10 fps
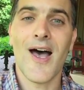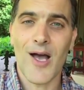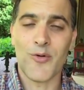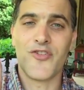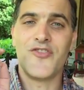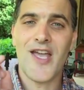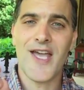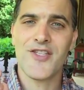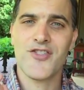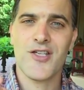I was
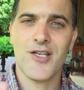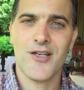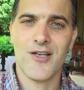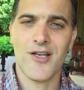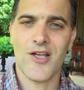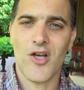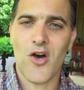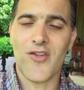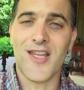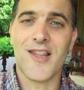dancing
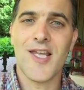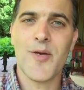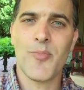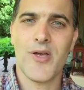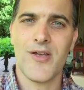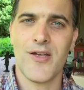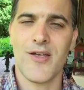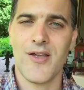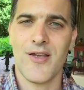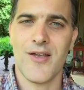on the lip
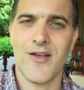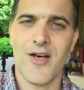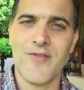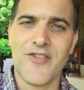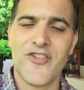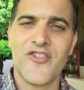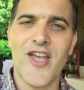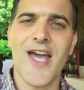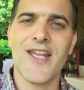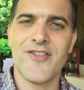of
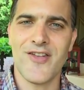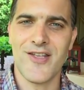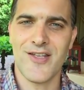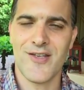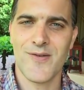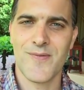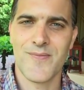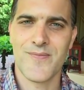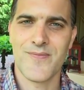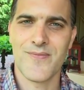insanity,
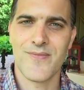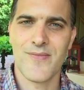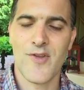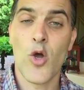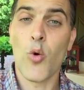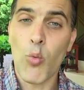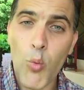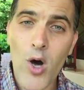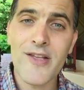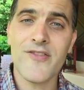
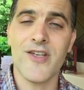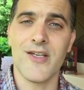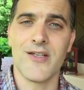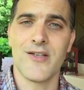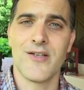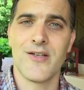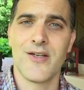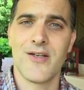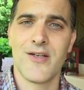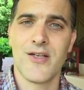wanting
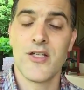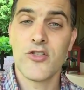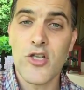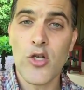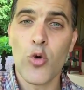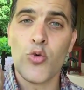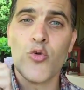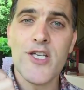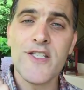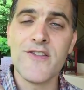to know
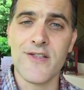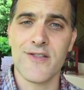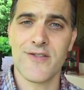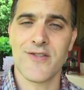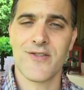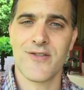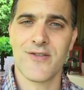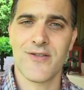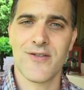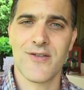reasons,
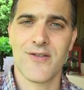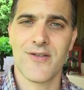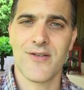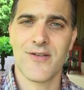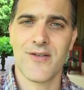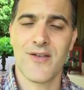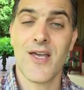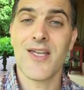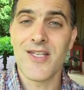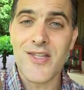
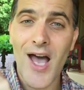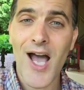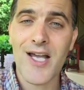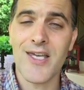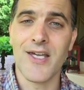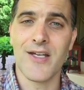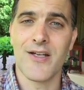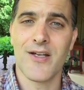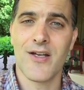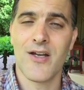knocking
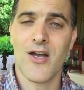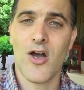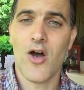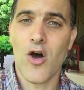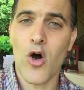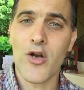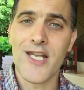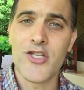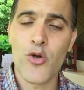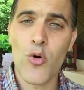on a
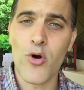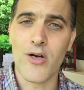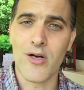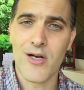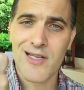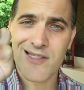door.